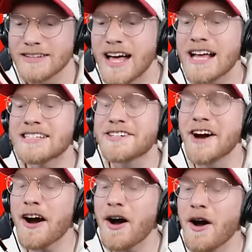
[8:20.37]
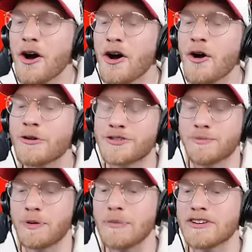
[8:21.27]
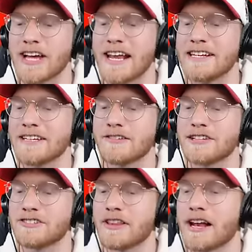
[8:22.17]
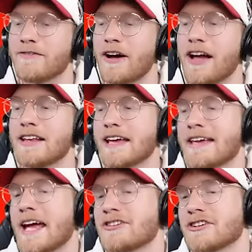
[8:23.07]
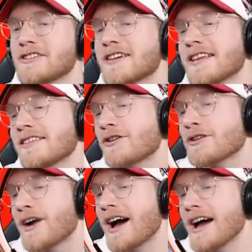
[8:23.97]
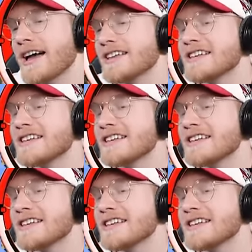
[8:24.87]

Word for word: Let's go. So pretty much any single legendary that I find, I can catch it. Just like the Darkrai.